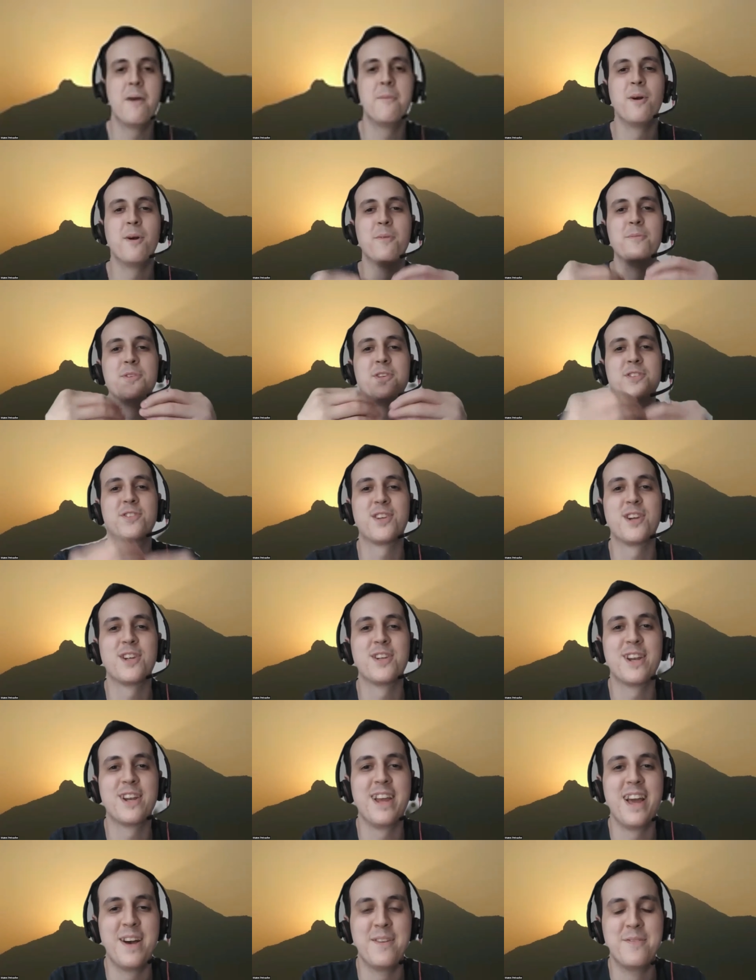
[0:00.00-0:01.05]
I'm just
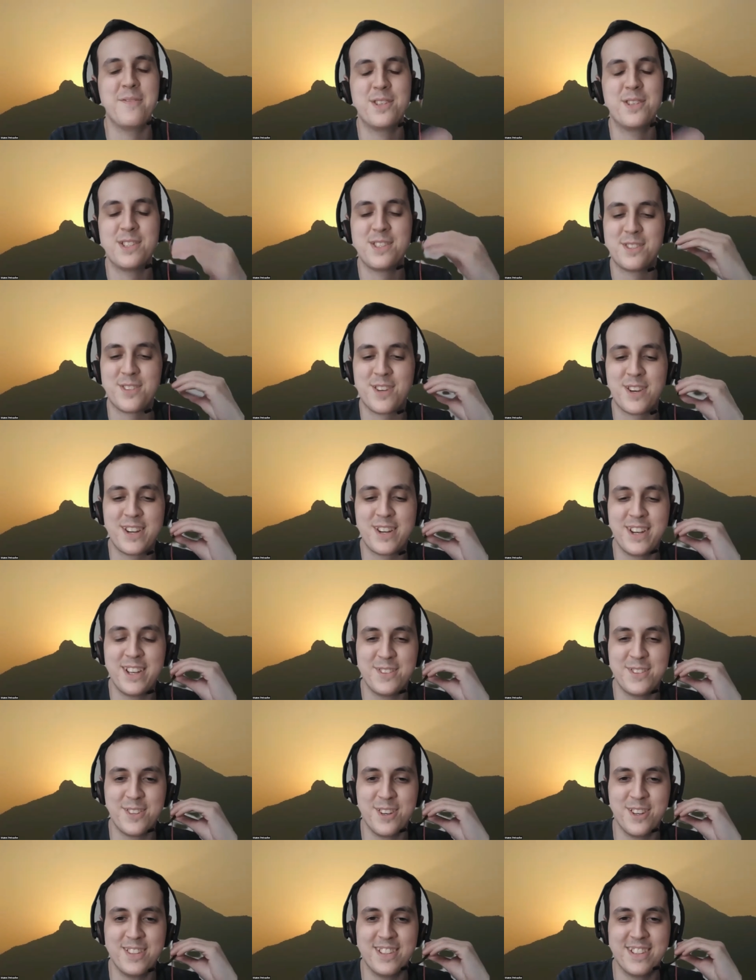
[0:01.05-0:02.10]
struggling
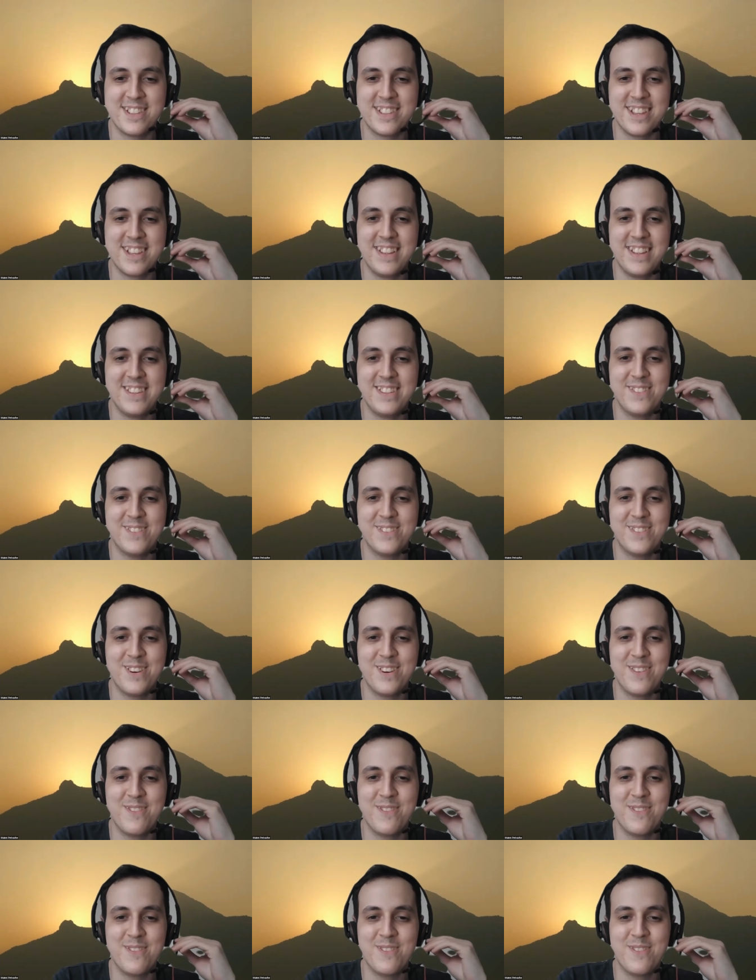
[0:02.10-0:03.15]
to understand
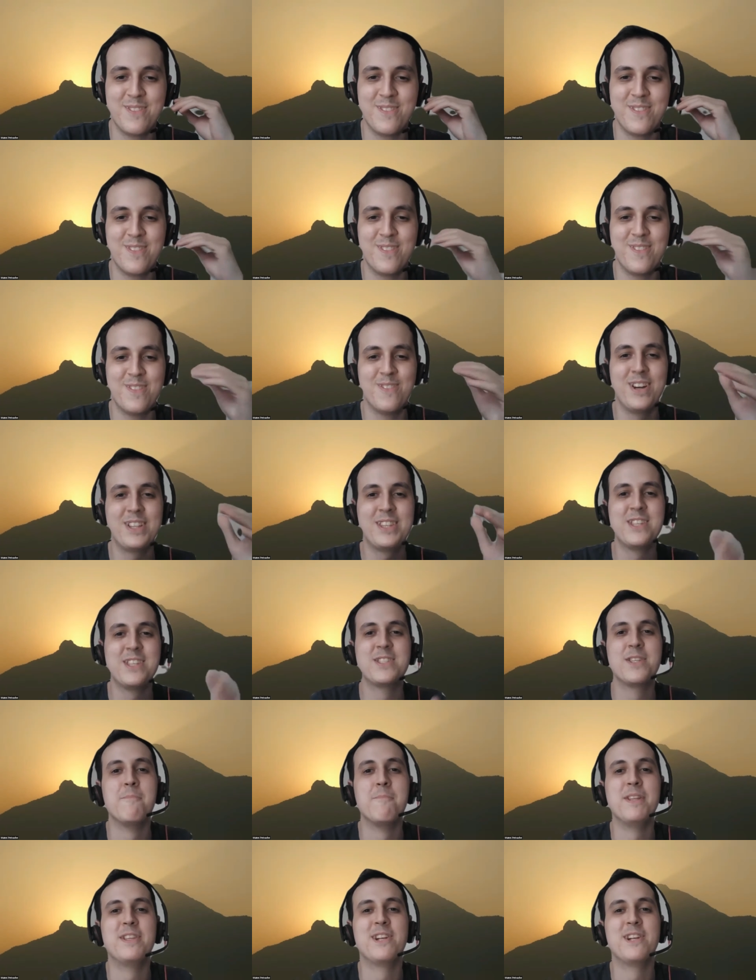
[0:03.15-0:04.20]
what is
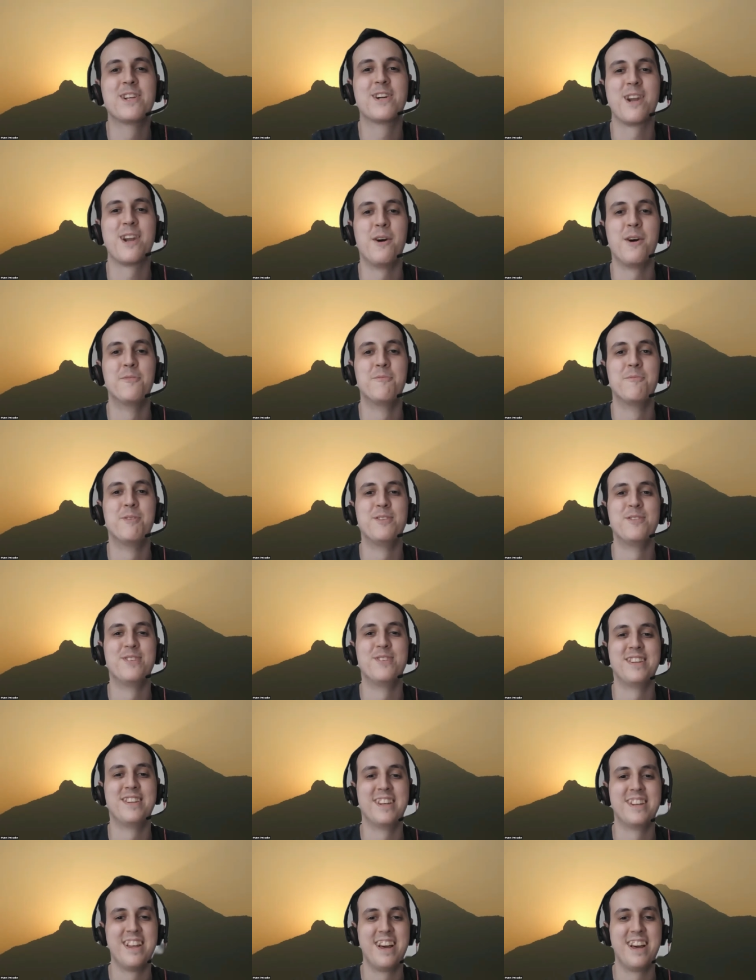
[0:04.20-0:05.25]
the middle ground
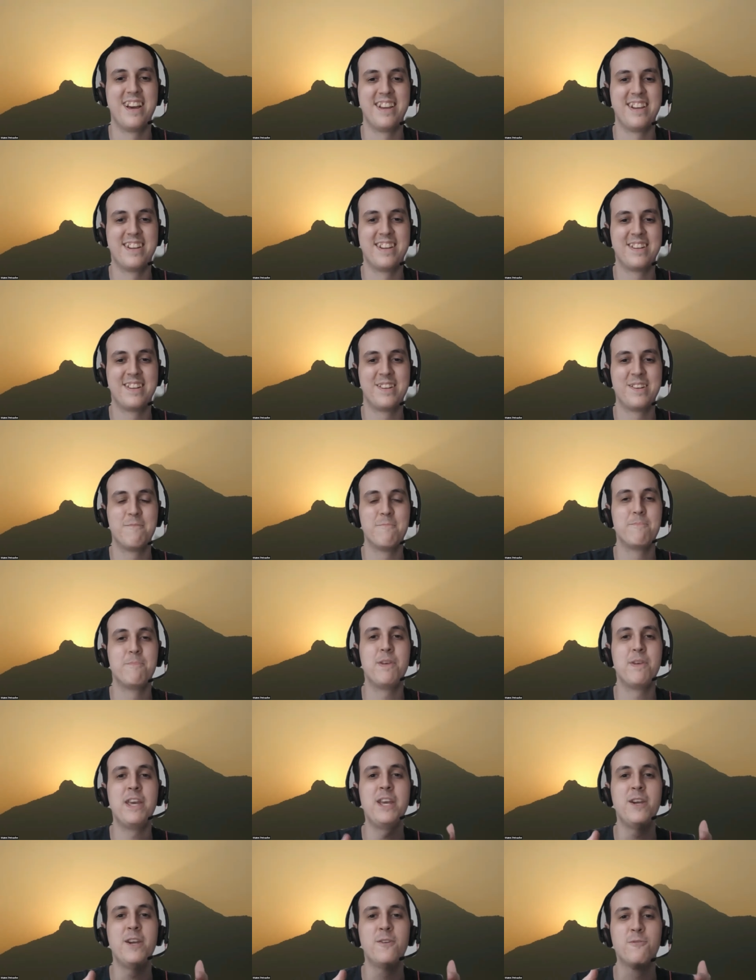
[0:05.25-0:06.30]
between like
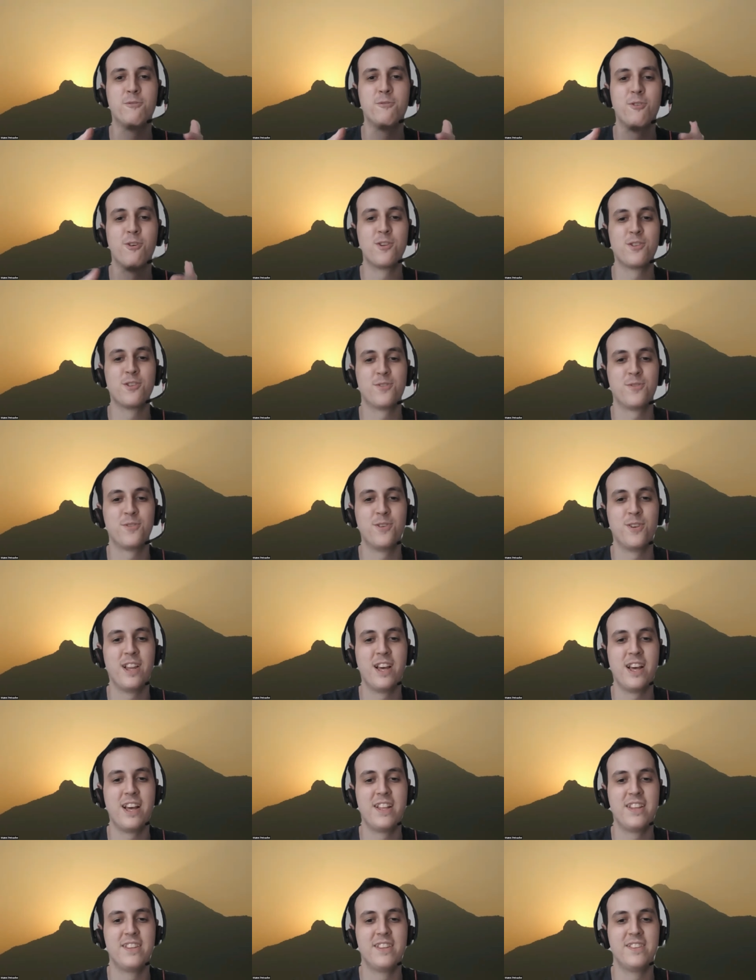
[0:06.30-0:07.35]
being forceful
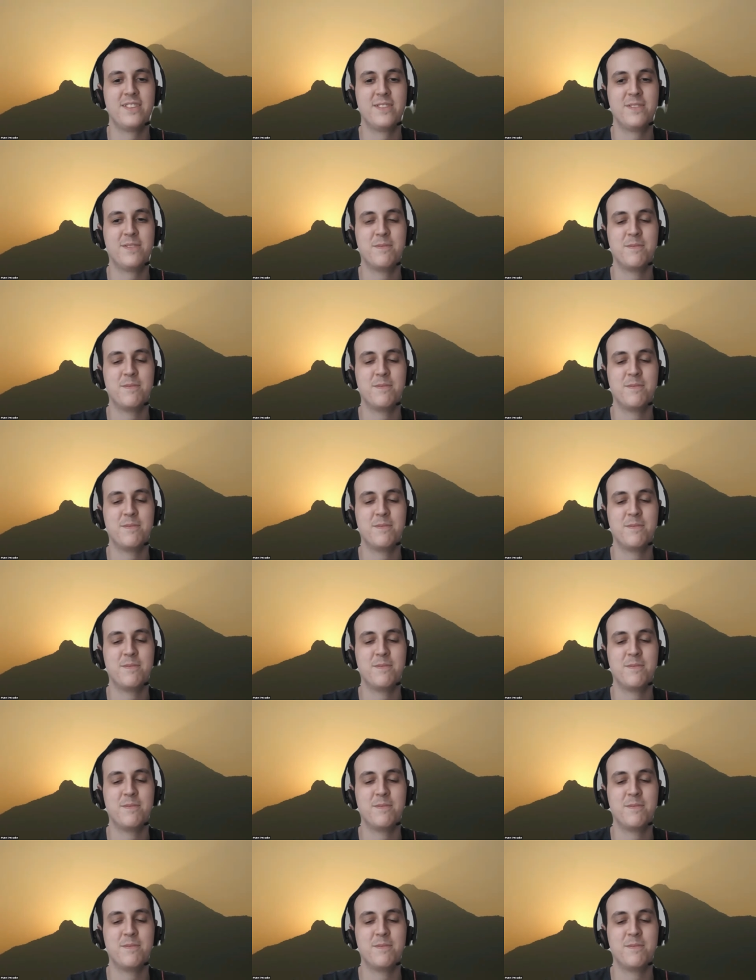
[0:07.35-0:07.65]
and